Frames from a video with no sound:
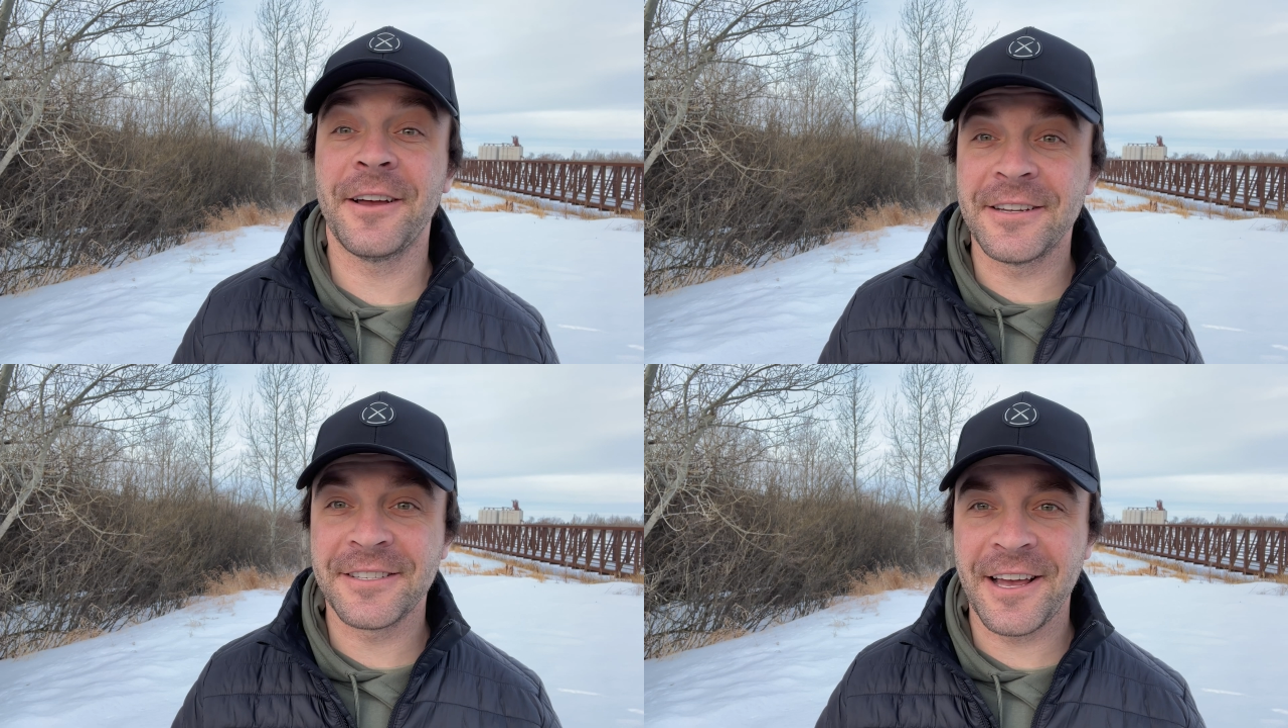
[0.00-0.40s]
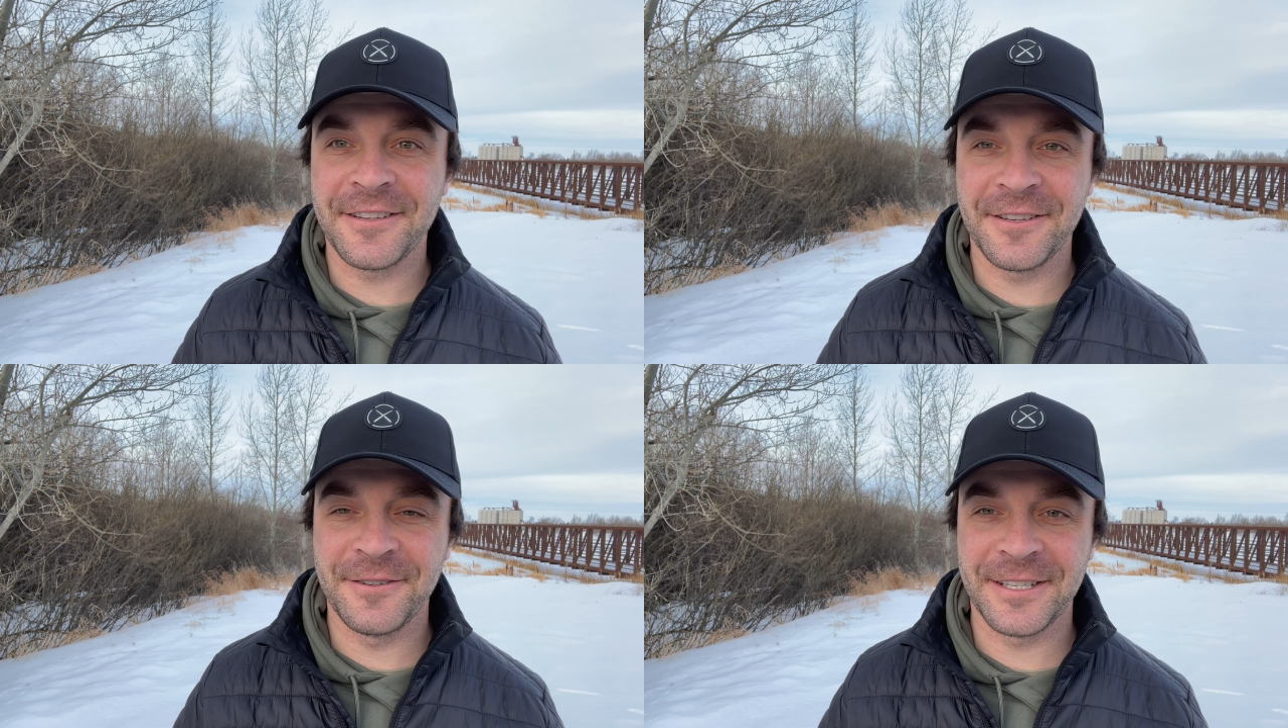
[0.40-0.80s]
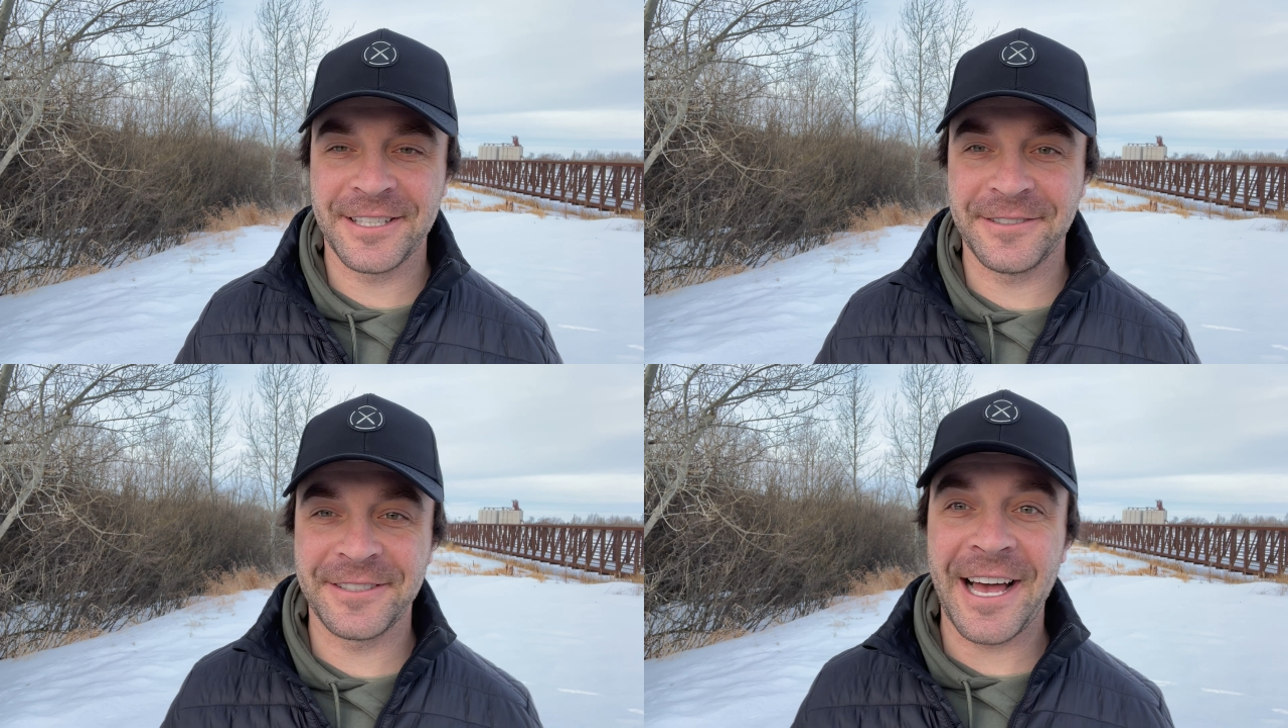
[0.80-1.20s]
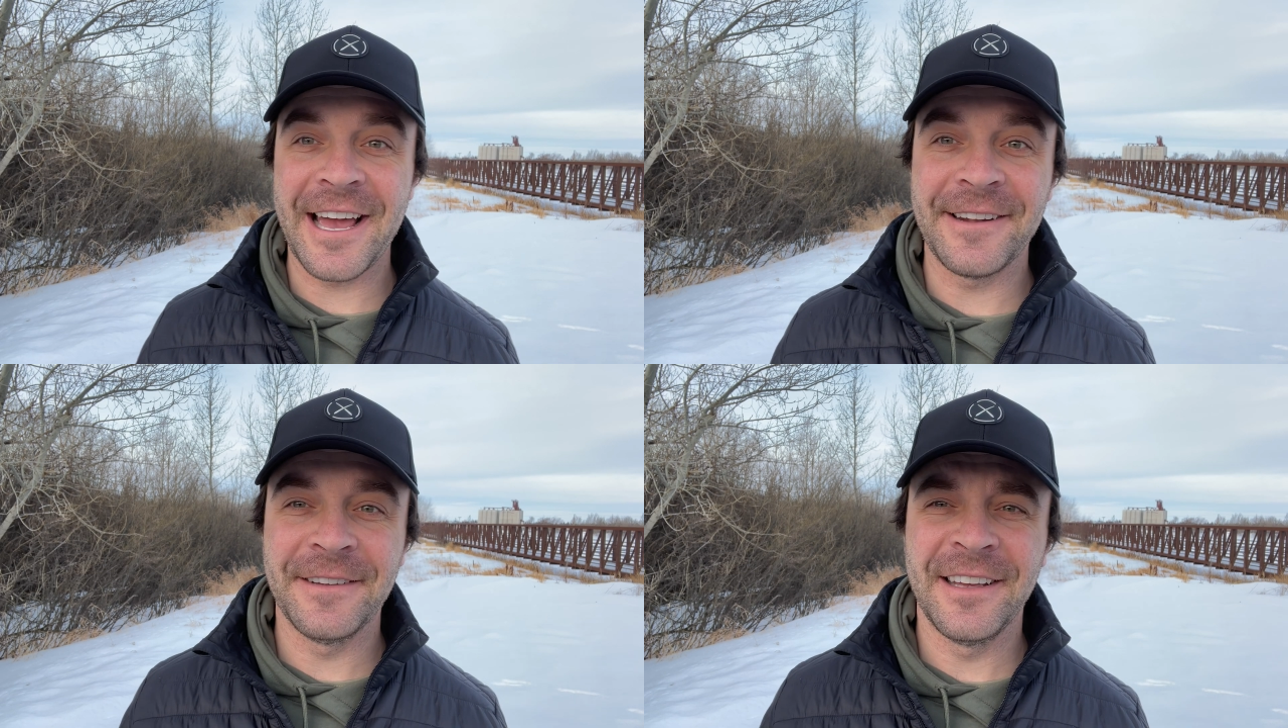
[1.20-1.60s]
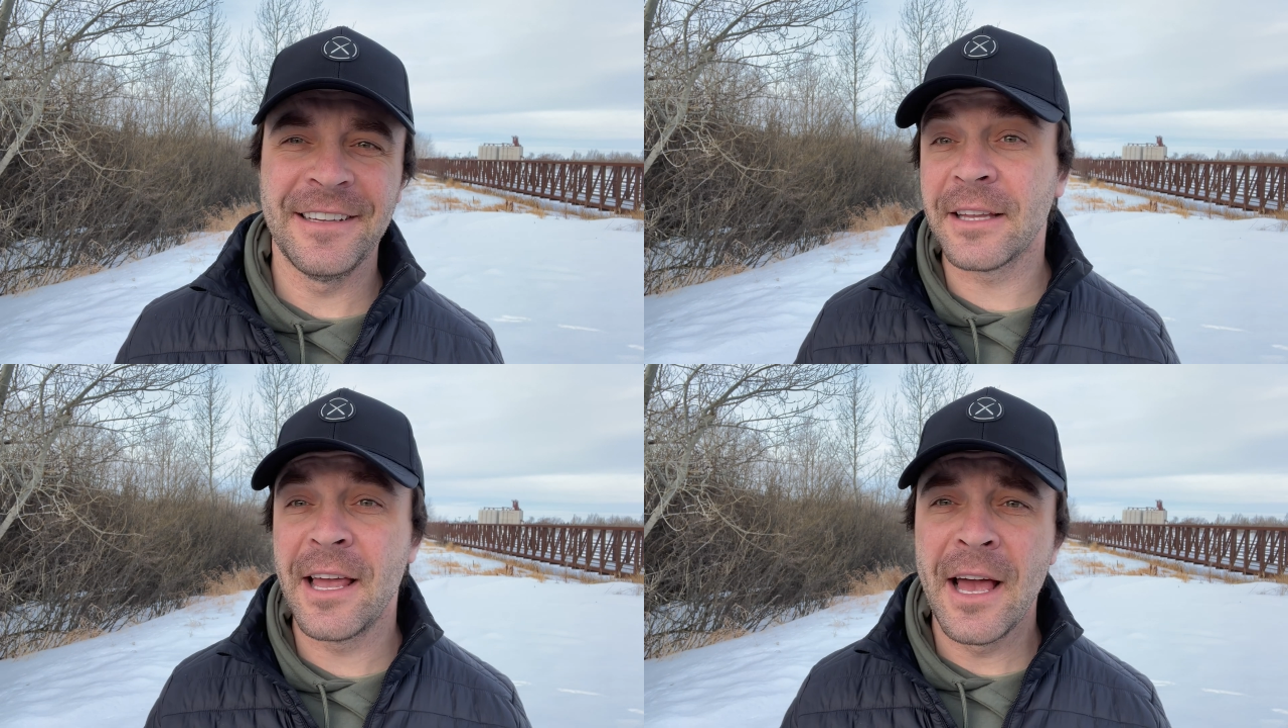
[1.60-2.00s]
I decided to do this outside.
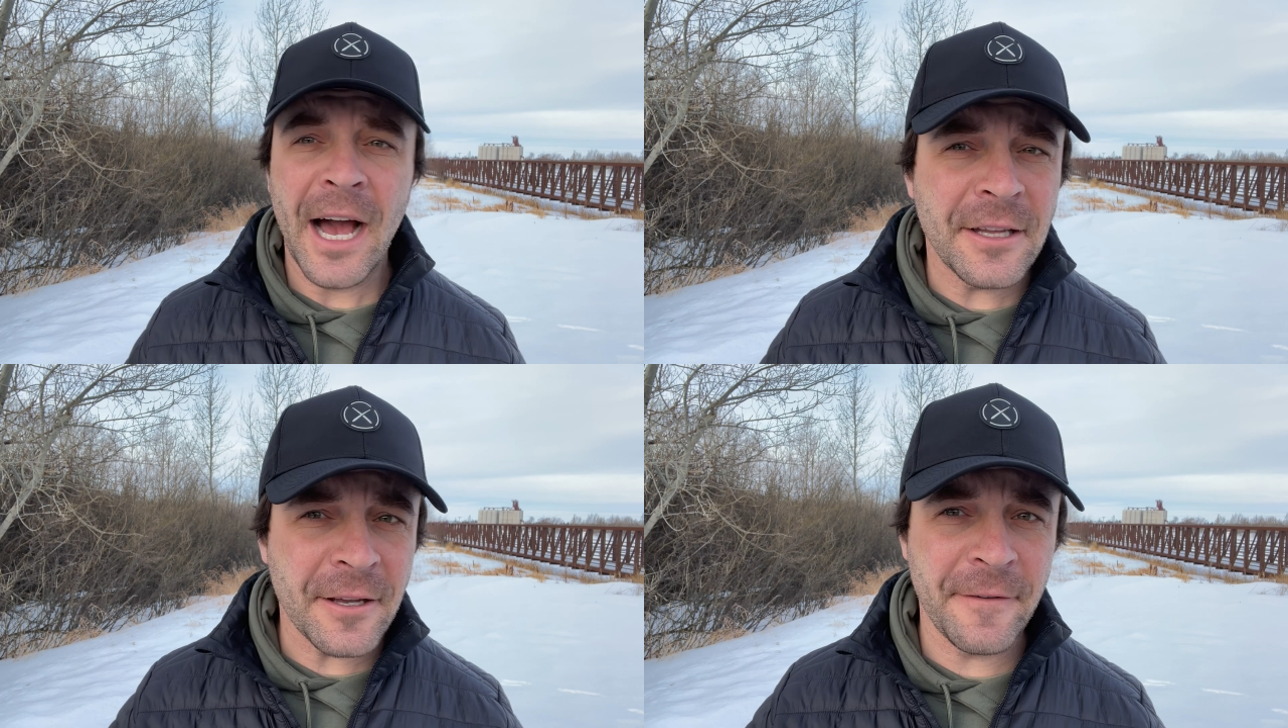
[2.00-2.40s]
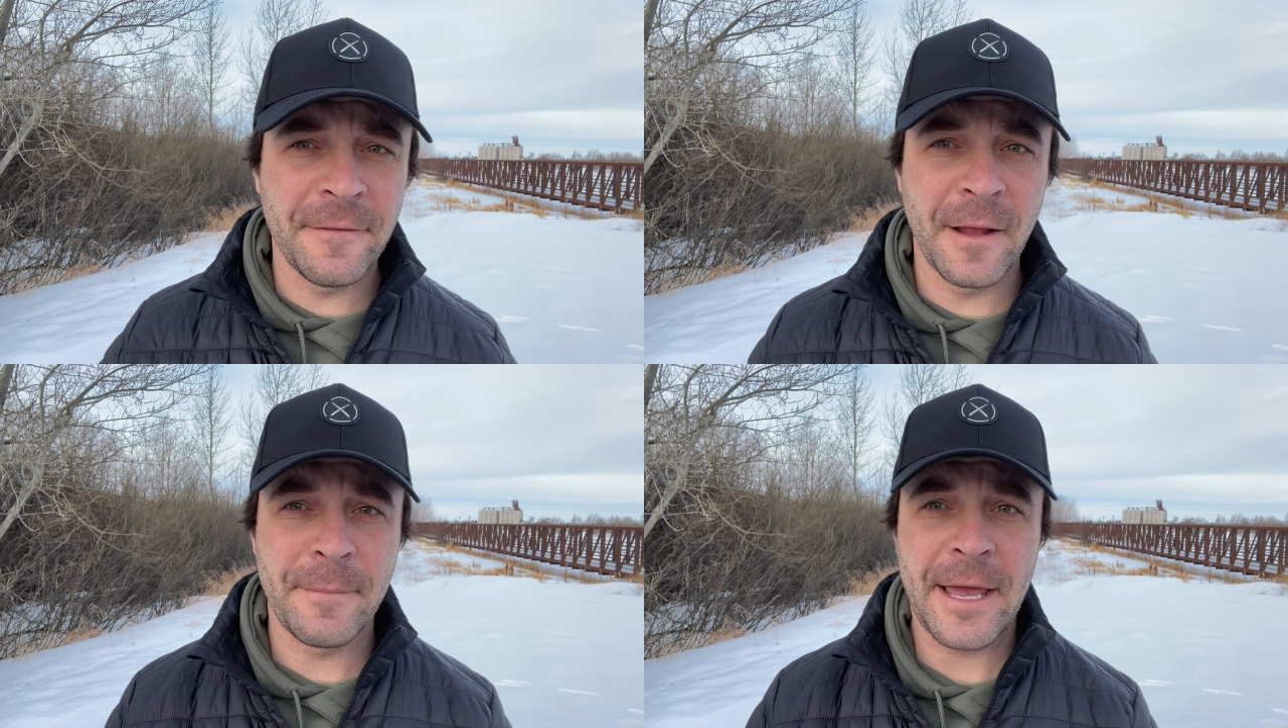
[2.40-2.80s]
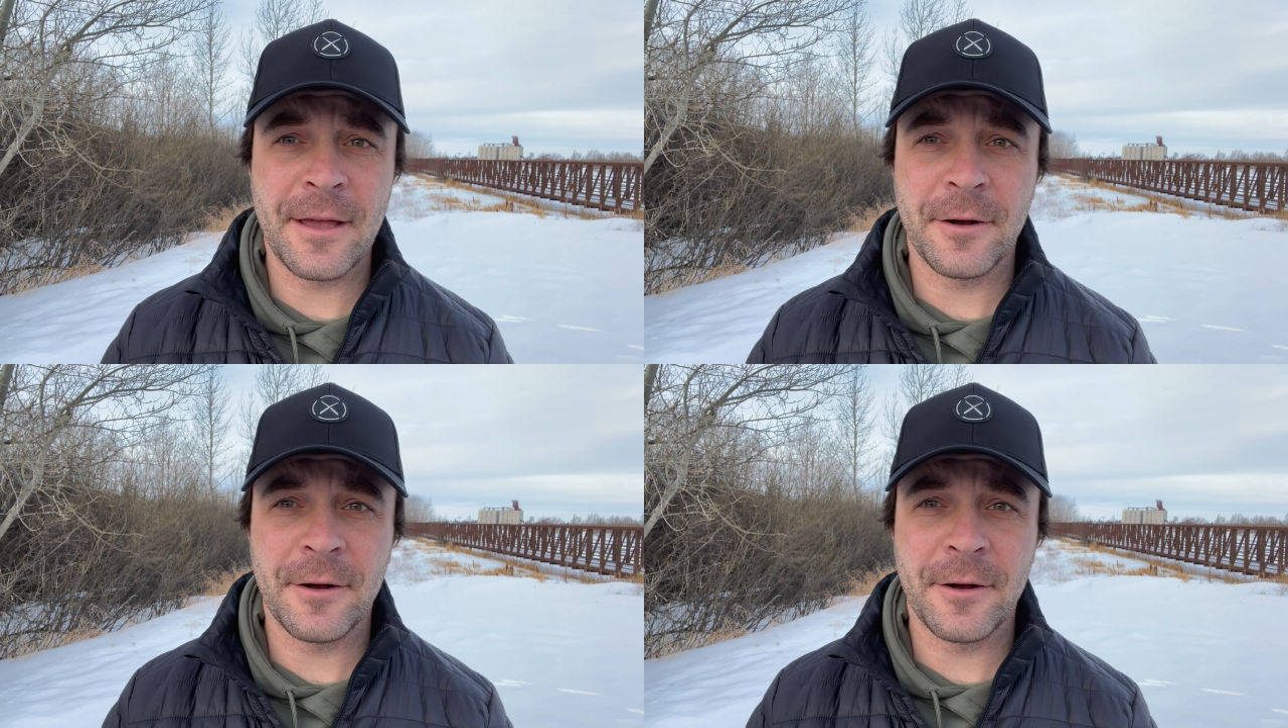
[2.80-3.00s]
Recently, I took a filmmaking